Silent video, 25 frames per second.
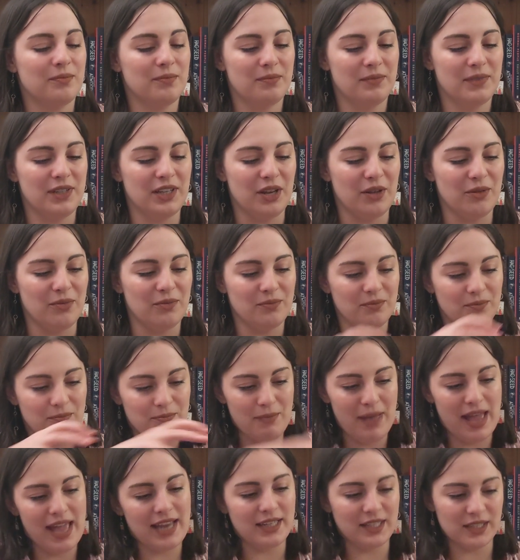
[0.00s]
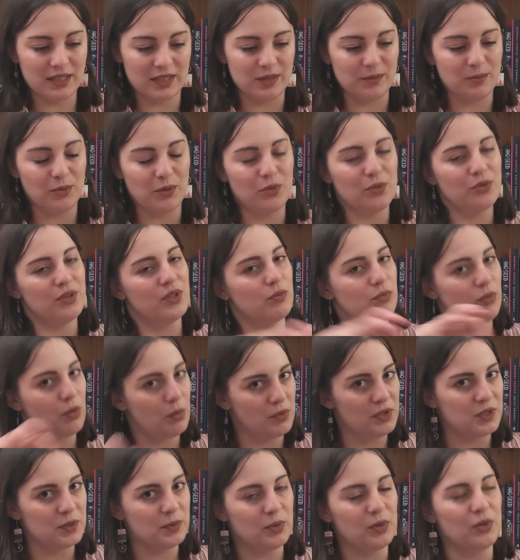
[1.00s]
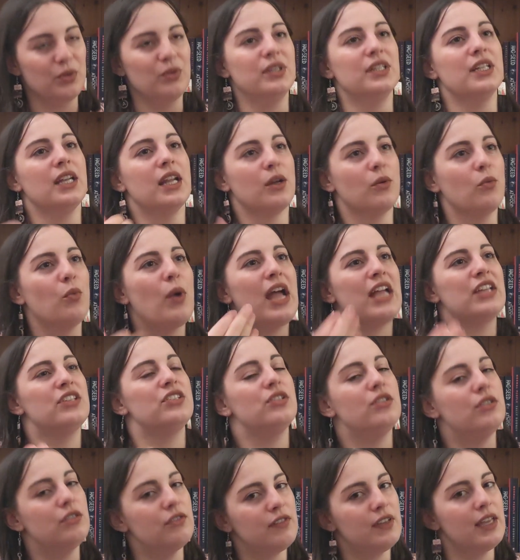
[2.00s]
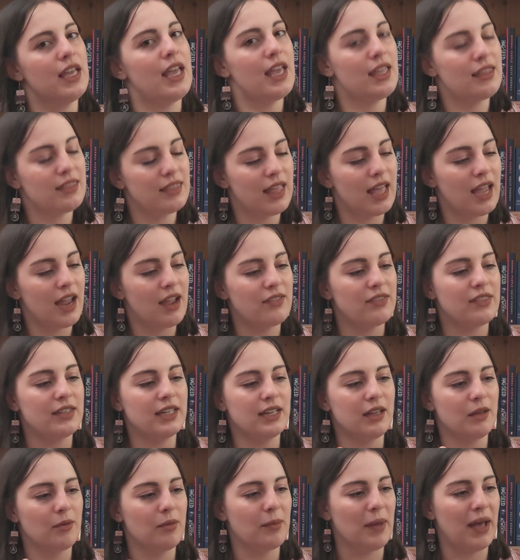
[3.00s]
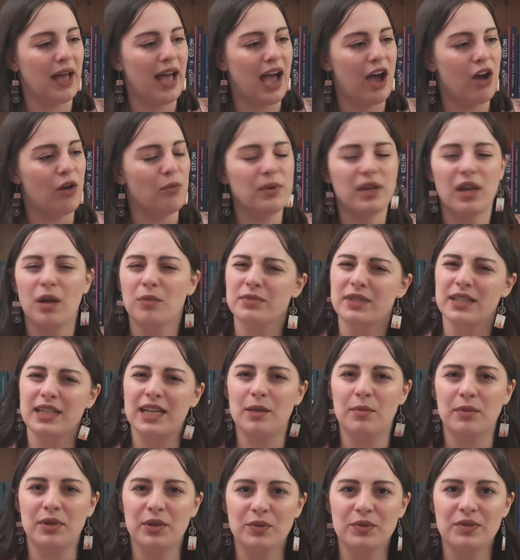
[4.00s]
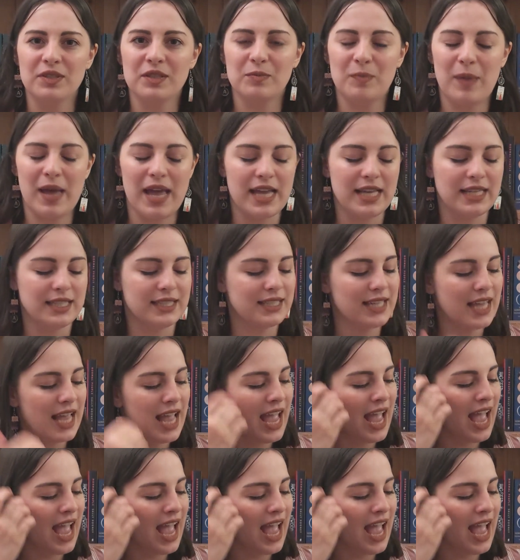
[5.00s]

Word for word: you know, men's pool and the women's pool, and like, where do you fit in there, about how it becomes a liminal space.